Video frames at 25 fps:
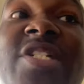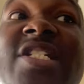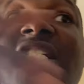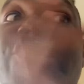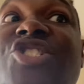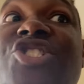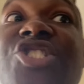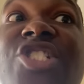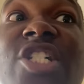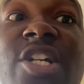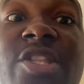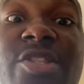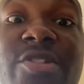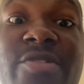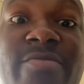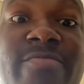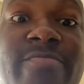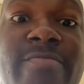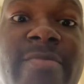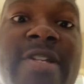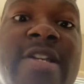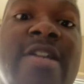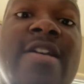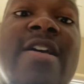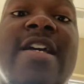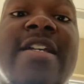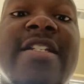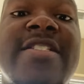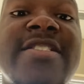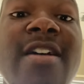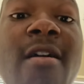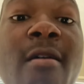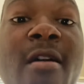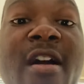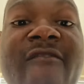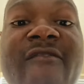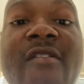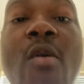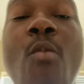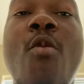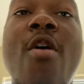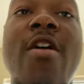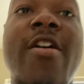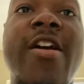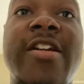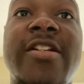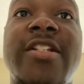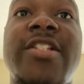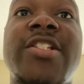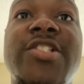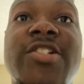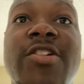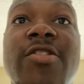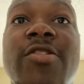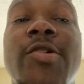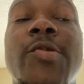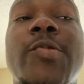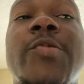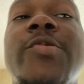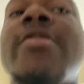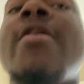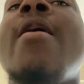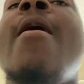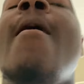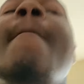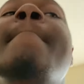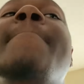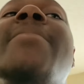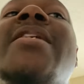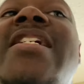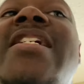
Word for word: each other. And sorry if I'm walking in circles. But,